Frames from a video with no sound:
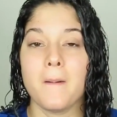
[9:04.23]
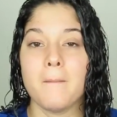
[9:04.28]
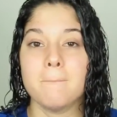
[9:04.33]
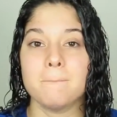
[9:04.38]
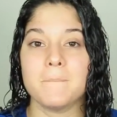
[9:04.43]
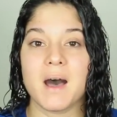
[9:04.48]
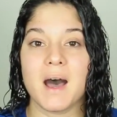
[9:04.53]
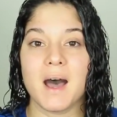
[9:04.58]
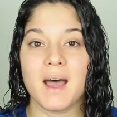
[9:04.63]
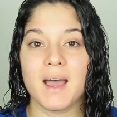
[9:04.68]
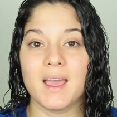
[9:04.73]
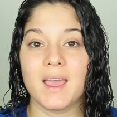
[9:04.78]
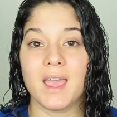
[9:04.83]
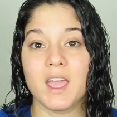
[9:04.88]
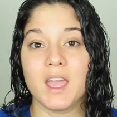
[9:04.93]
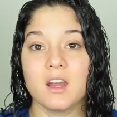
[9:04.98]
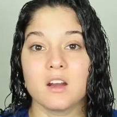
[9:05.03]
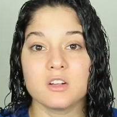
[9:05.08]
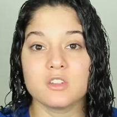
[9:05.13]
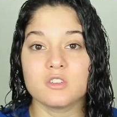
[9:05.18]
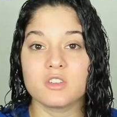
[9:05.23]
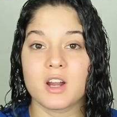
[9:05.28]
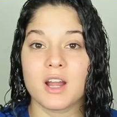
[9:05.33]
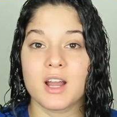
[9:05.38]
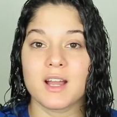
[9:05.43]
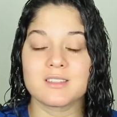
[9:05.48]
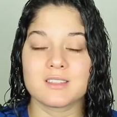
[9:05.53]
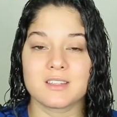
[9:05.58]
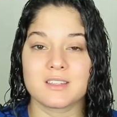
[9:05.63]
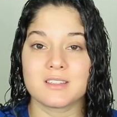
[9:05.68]
my hair
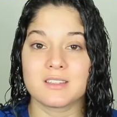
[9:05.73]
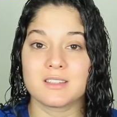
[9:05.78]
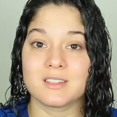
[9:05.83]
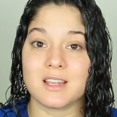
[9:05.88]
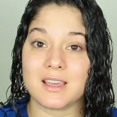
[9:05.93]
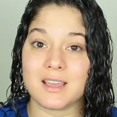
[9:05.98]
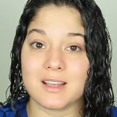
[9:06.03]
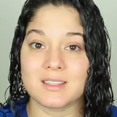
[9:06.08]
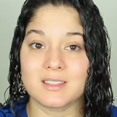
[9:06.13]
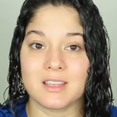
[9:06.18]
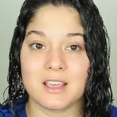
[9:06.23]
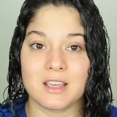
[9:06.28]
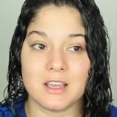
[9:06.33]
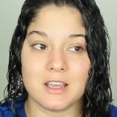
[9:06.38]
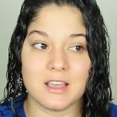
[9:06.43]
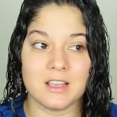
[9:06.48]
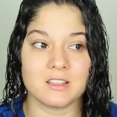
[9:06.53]
dries, because like I said,